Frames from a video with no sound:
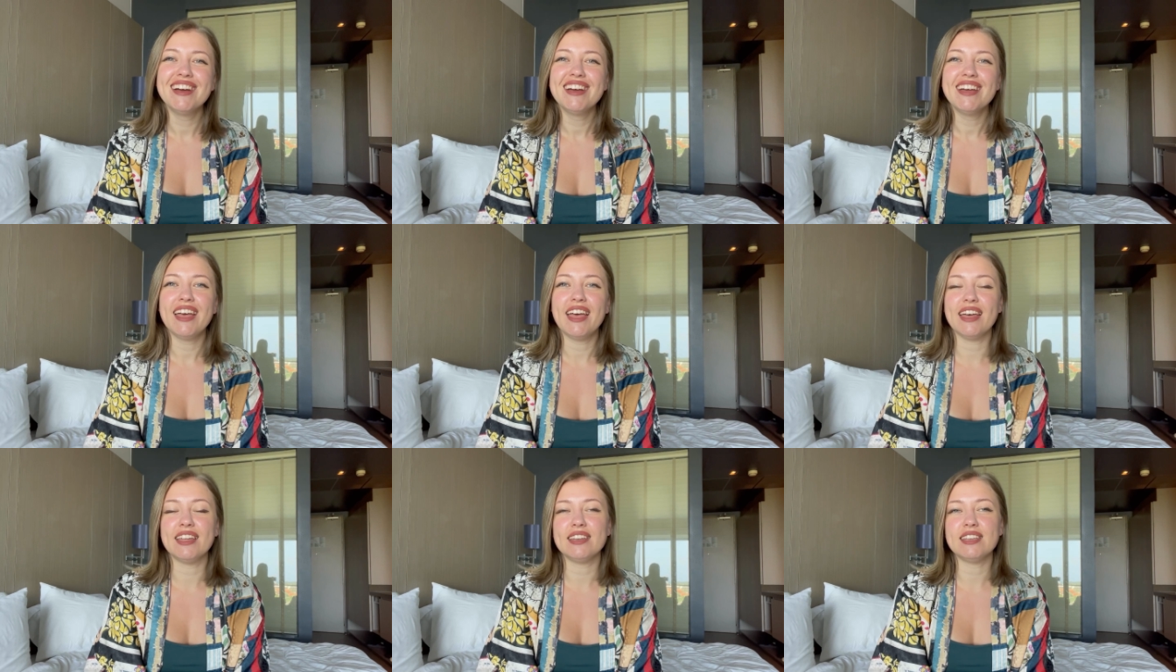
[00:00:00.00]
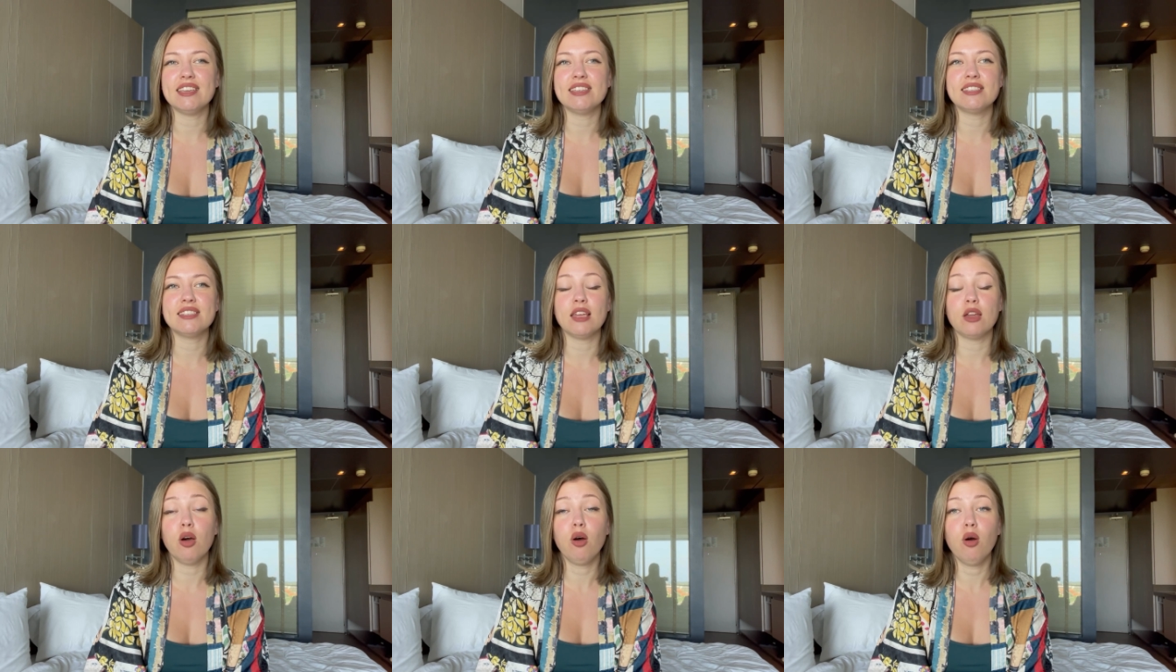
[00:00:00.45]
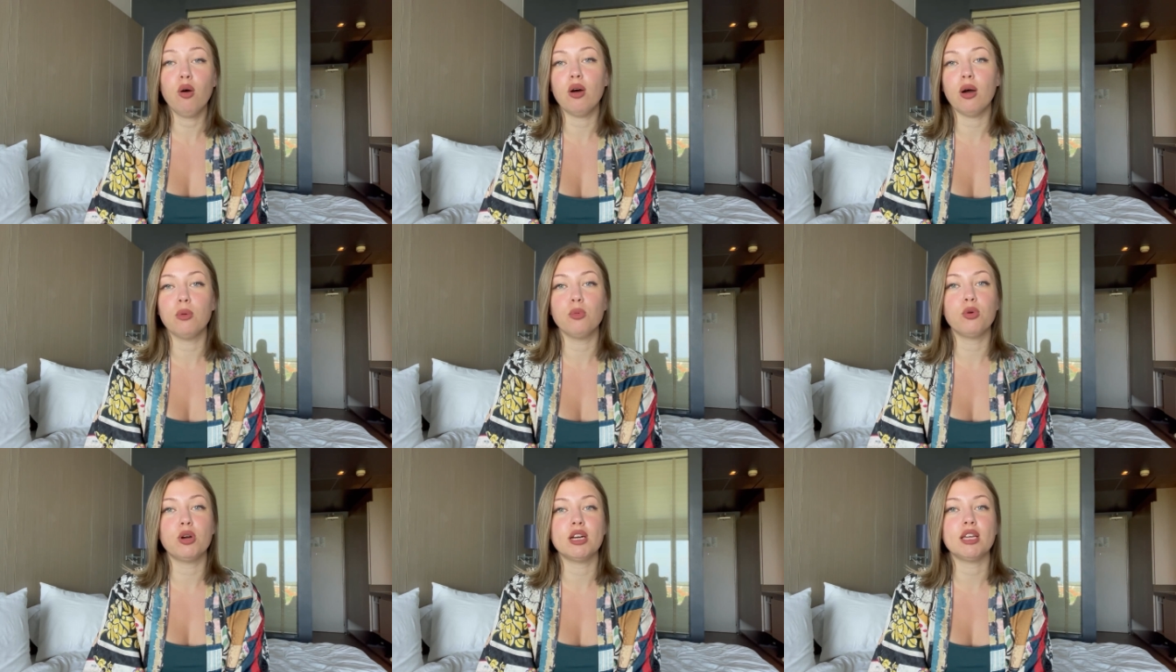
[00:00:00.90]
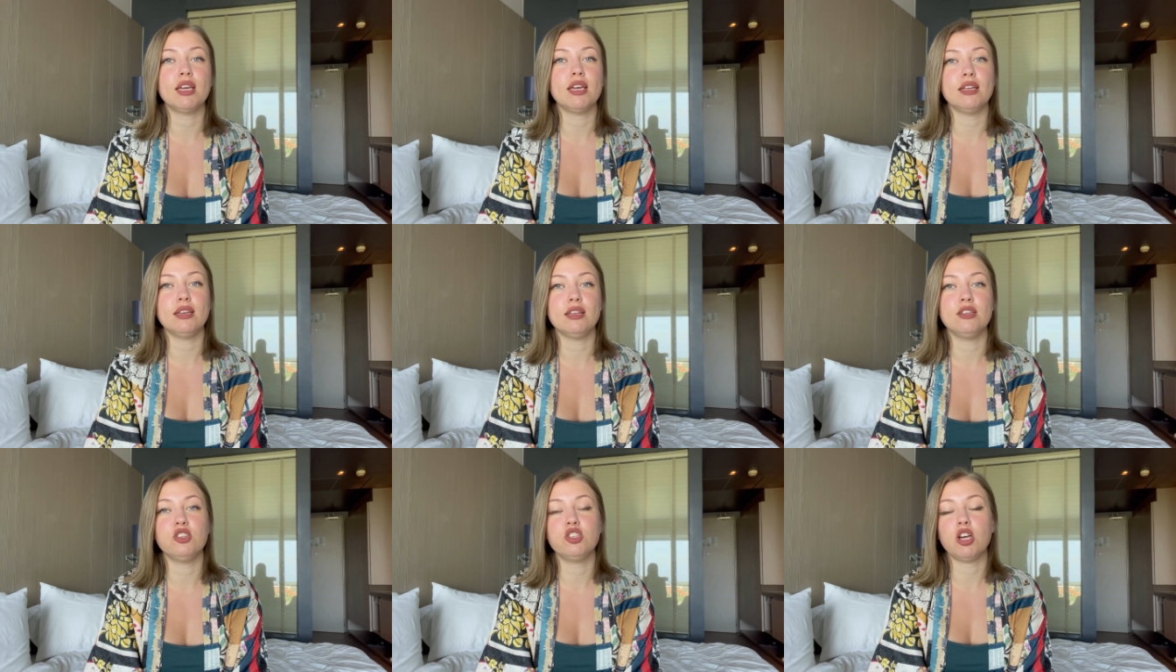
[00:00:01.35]
And he said, "Oh, I'm working
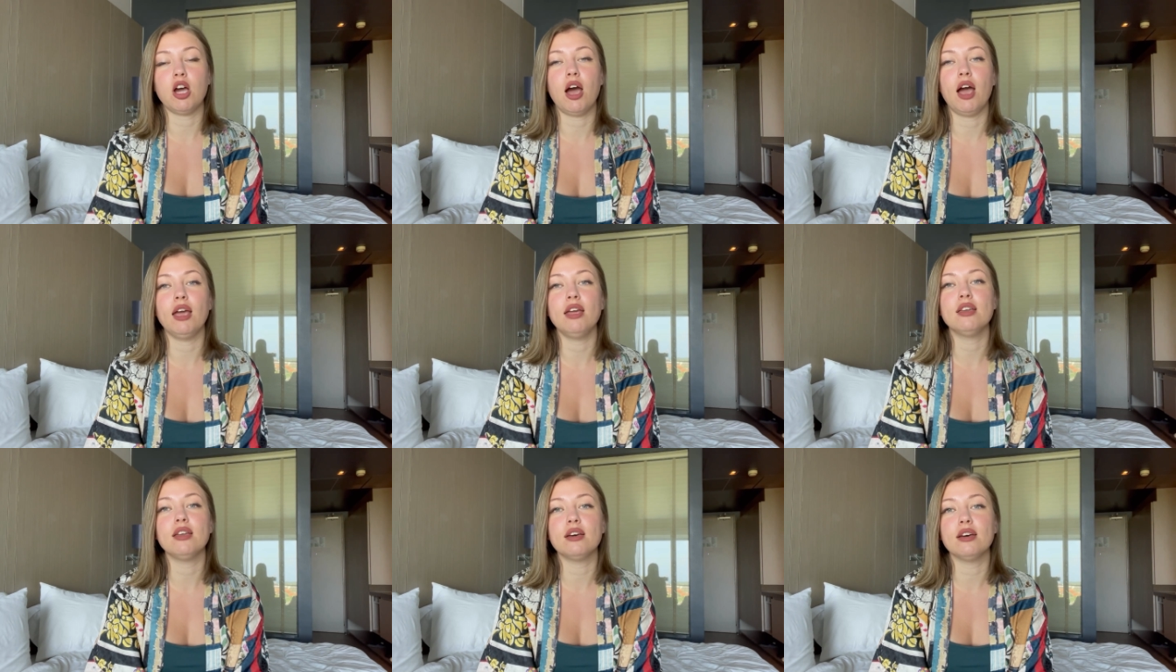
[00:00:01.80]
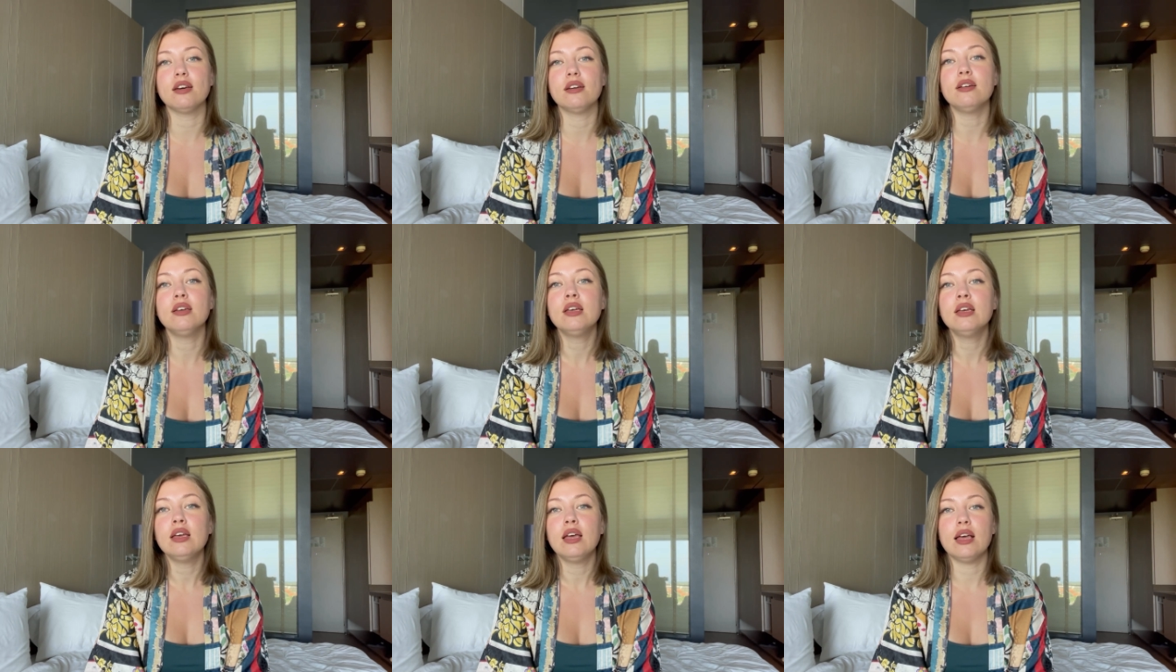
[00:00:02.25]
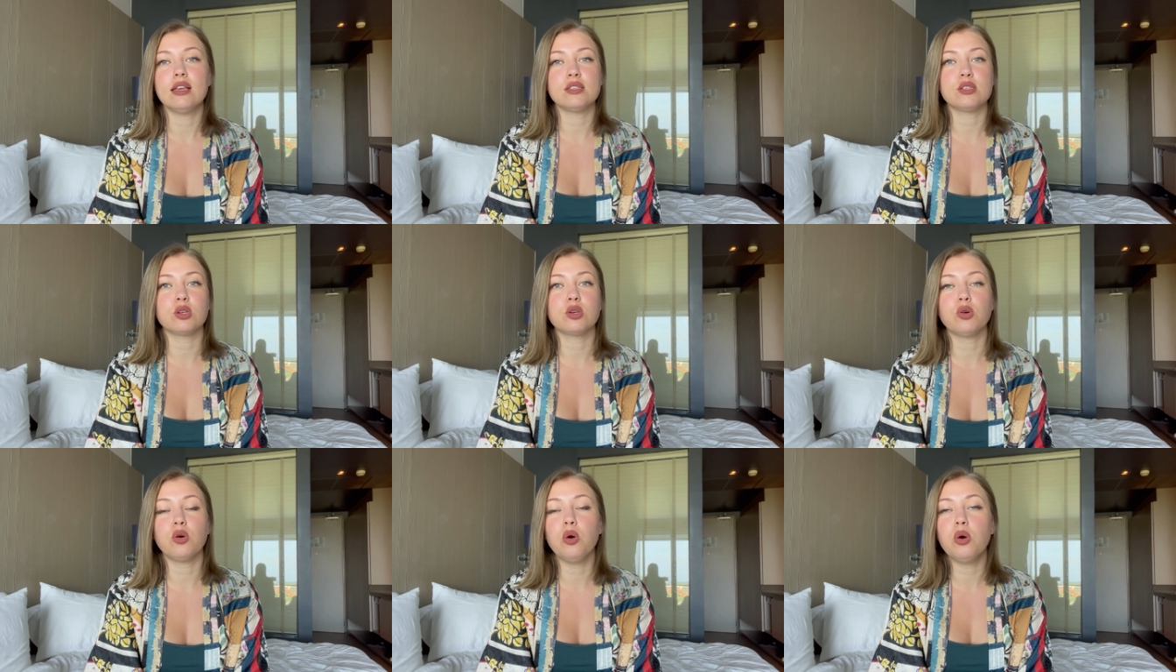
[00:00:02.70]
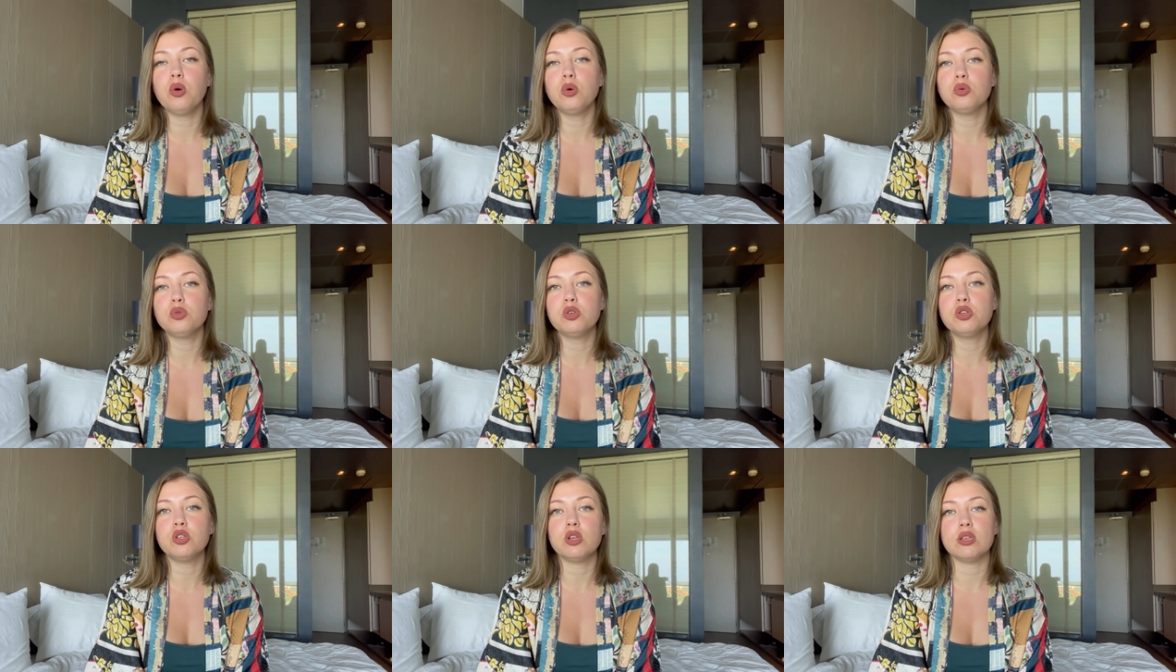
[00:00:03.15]
in China as a
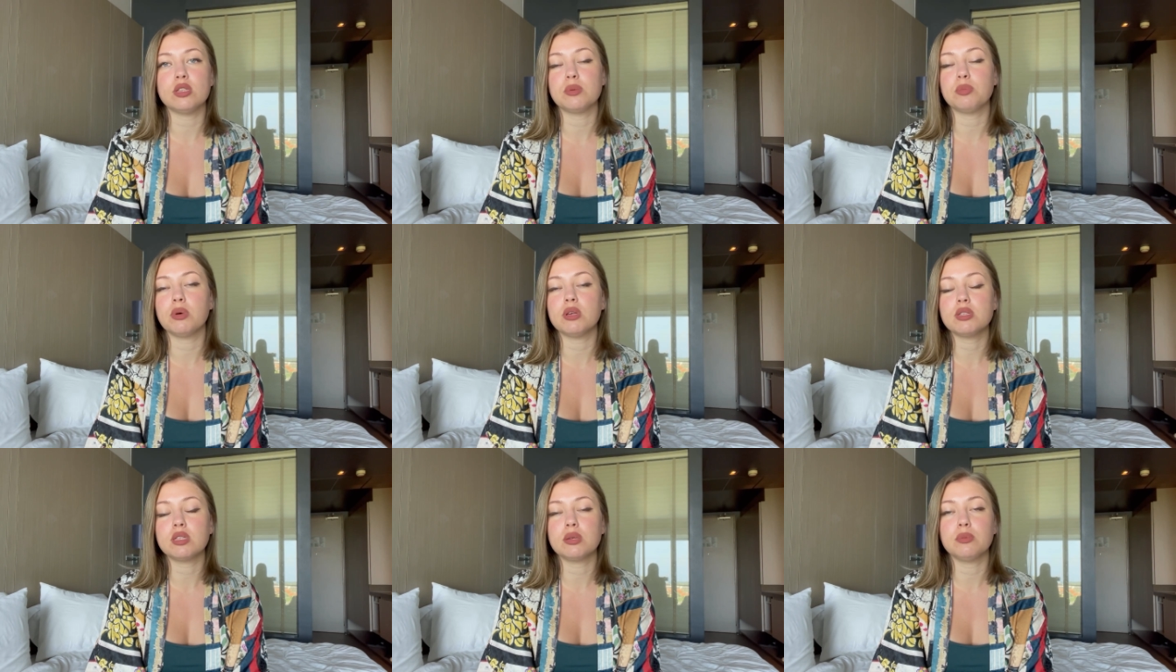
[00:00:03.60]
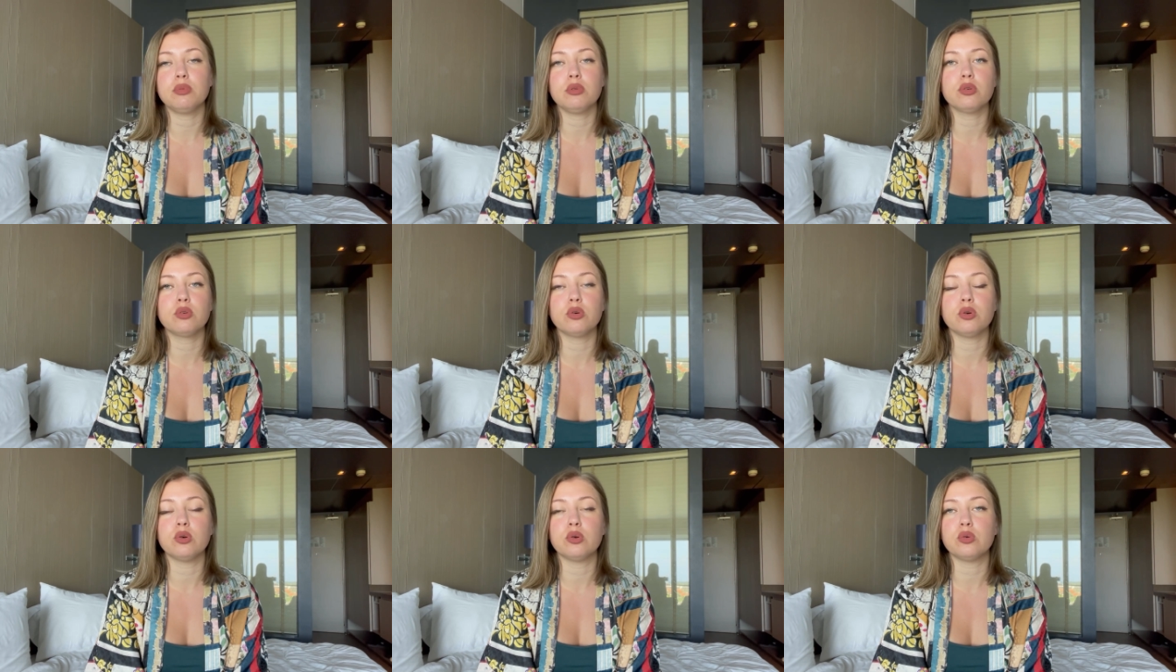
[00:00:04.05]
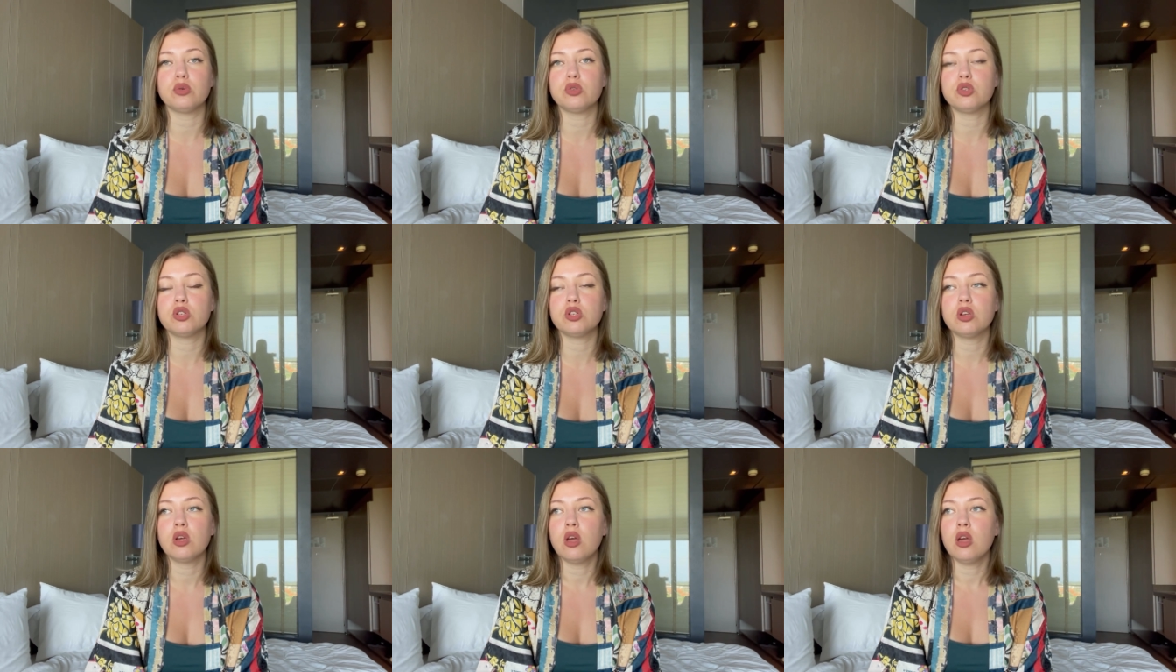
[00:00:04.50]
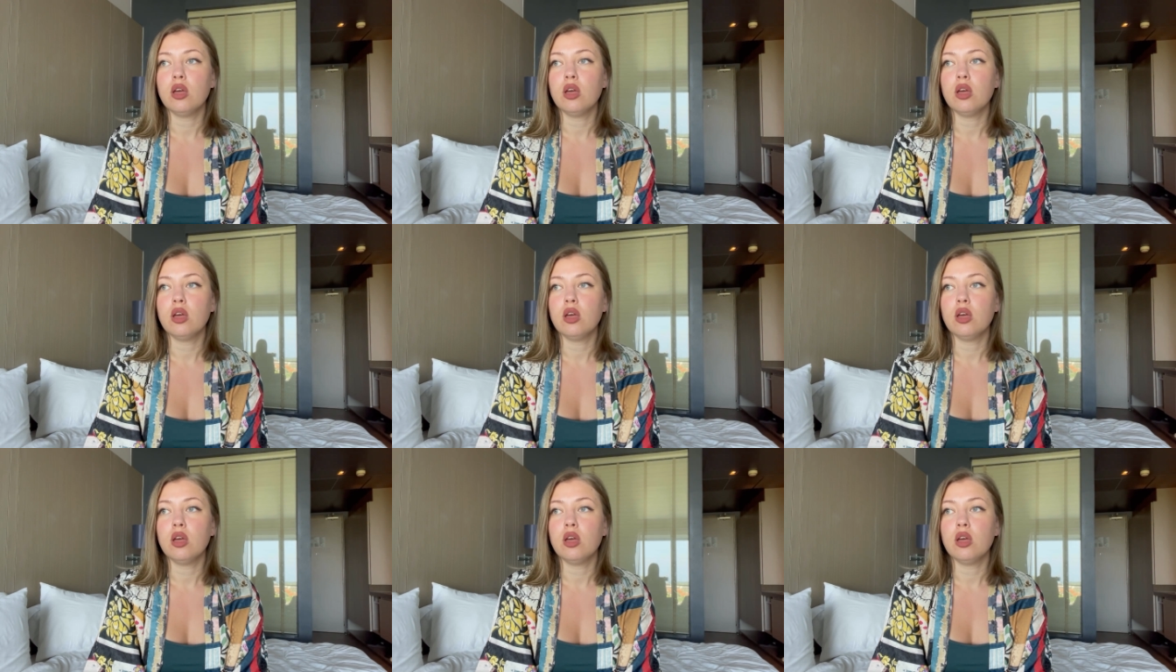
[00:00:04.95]
coach, as a basketball coach,